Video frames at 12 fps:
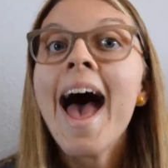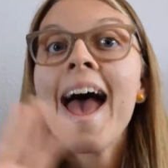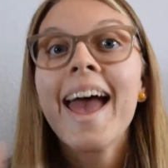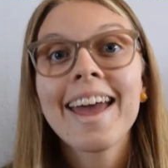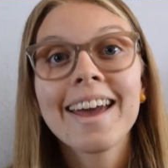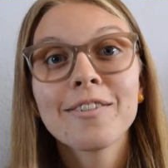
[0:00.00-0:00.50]

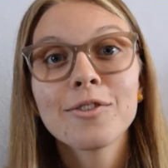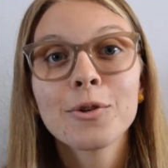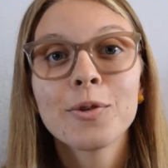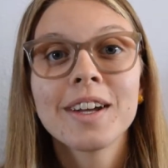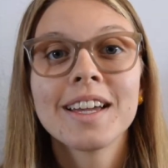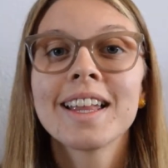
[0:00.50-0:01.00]
Hey
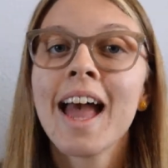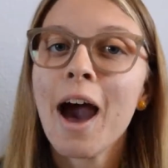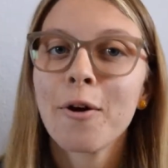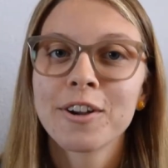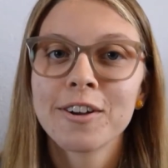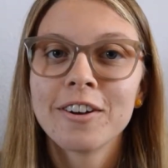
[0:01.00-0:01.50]
everyone, how
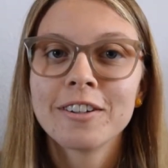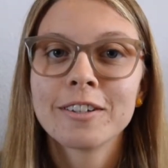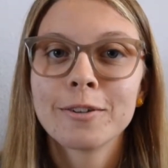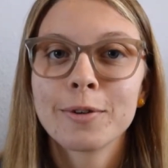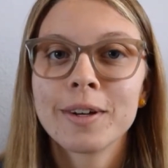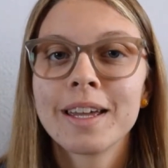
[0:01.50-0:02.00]
are you all
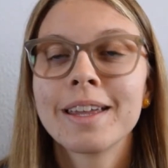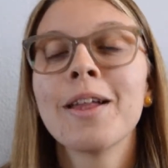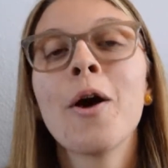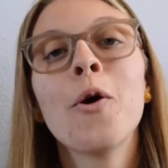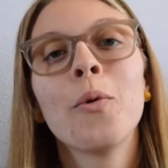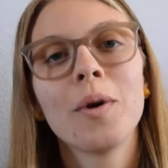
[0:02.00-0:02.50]
doing?
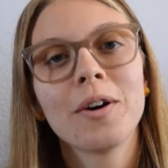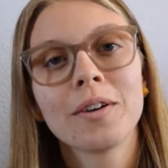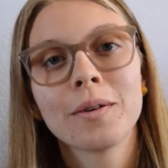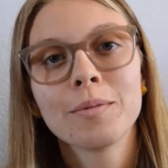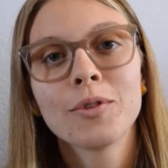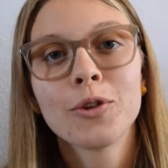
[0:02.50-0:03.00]

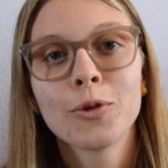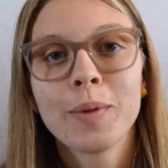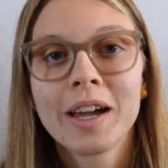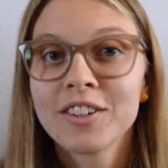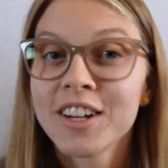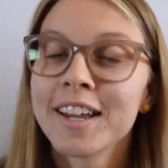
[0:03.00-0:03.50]
Welcome to
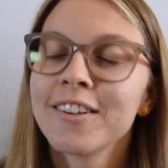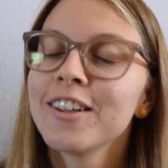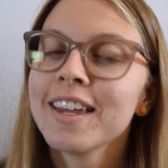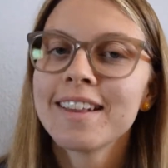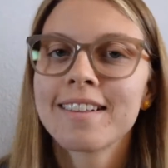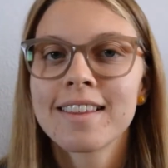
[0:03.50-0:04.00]
my channel,
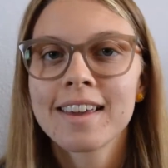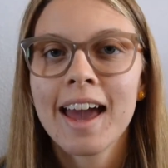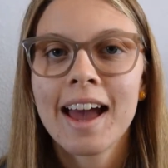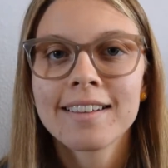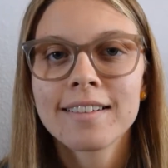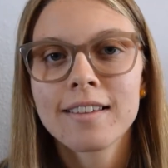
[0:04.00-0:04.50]
It's the
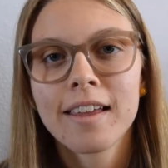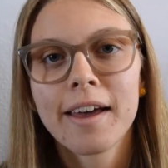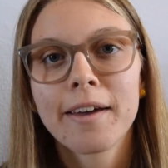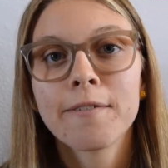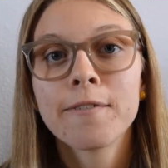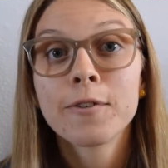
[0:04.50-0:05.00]
Cat's
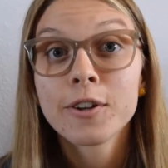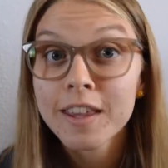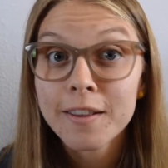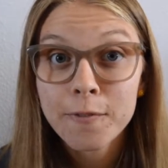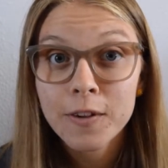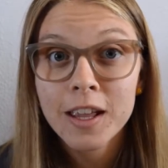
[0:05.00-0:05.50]
Life. For
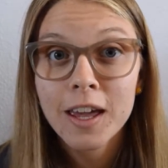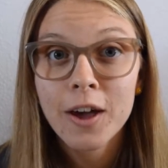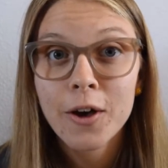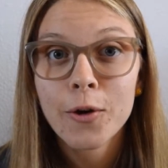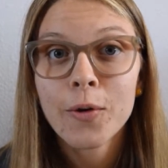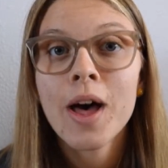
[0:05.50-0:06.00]
this
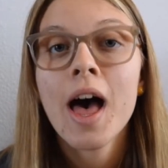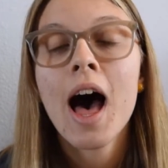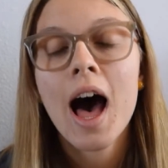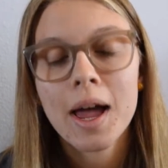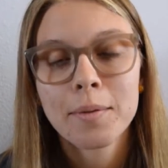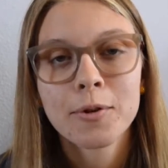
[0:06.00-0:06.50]
video,
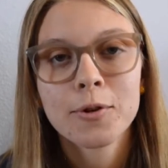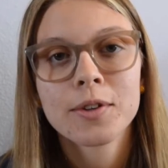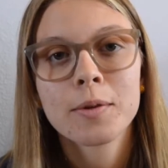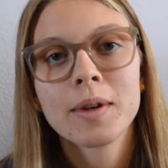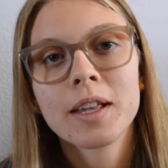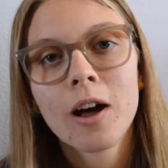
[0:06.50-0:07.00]
I'm going
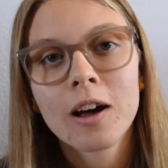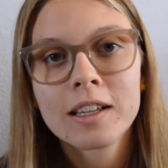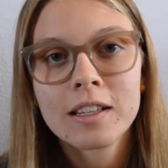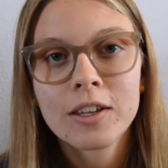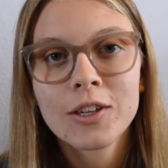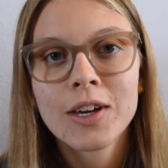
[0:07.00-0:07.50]
to be
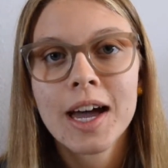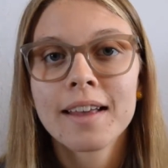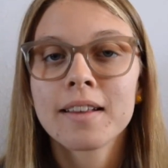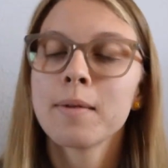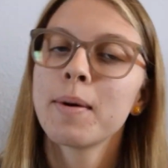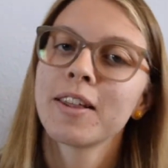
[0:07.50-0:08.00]
talking to you
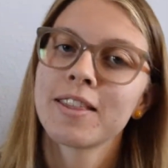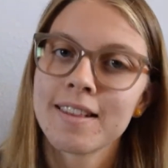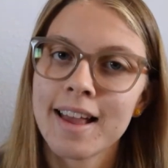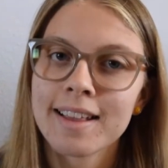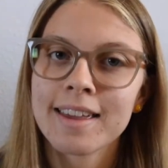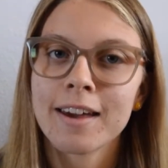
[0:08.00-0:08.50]
guys about the
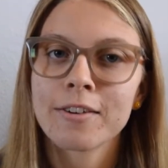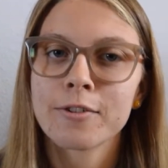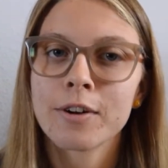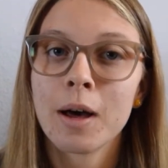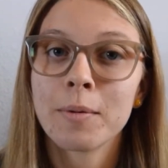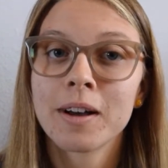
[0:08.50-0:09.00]
San Diego
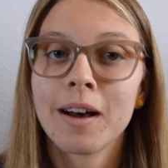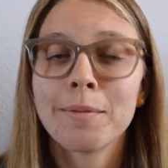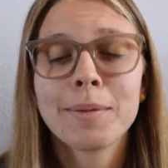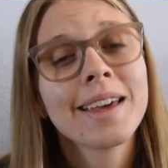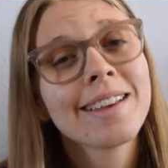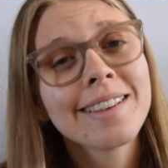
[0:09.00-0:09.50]
Comic-Con
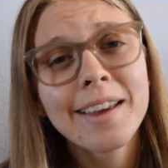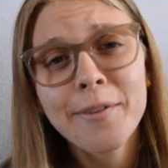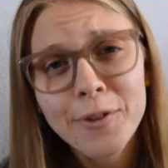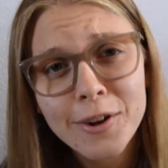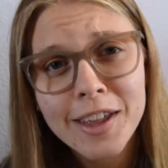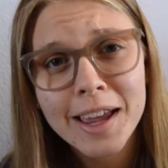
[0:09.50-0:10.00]
because
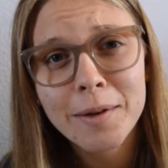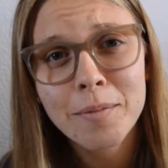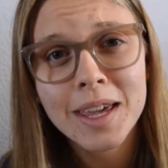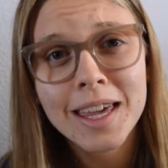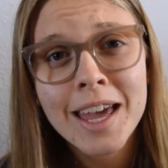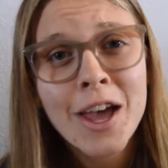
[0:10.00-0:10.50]
if you're like
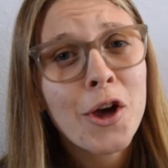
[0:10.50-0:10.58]
me,